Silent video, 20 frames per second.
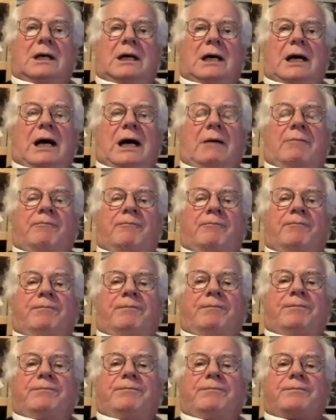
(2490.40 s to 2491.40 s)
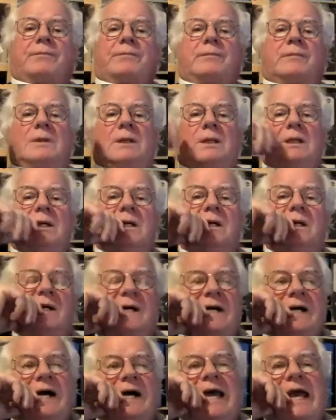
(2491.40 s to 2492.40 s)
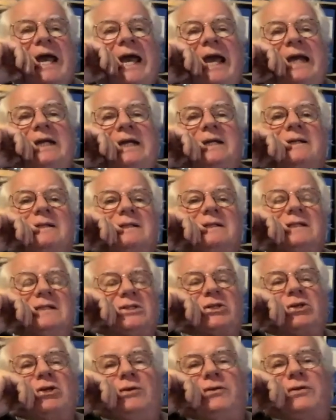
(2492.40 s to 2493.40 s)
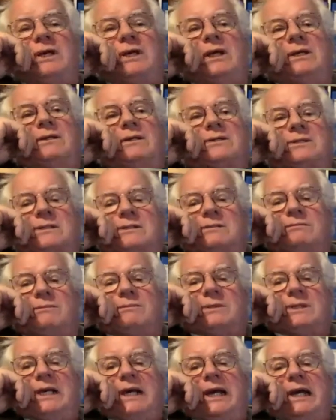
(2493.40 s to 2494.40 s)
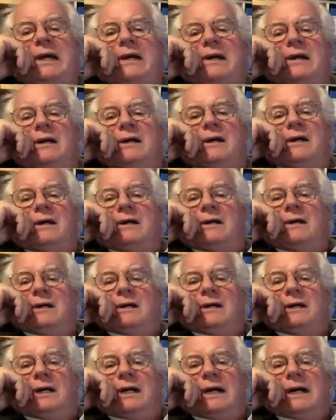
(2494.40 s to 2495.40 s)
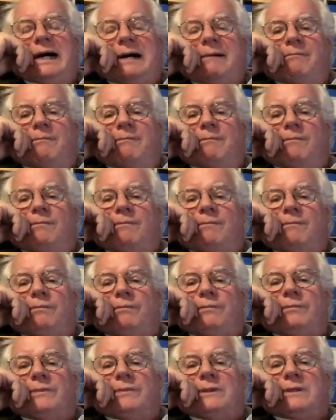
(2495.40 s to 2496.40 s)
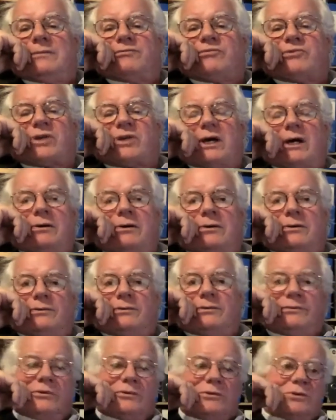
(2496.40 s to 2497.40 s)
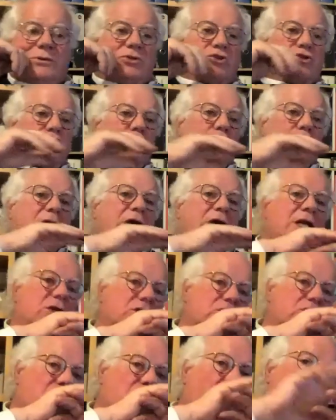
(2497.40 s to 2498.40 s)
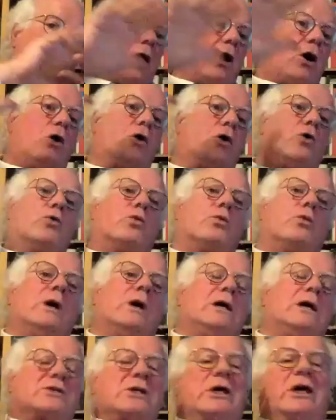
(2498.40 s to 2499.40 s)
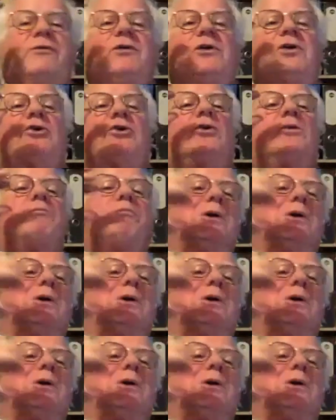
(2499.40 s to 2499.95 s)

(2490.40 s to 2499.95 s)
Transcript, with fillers: Um, and there's two things there. Um, so treating your whole so if you do it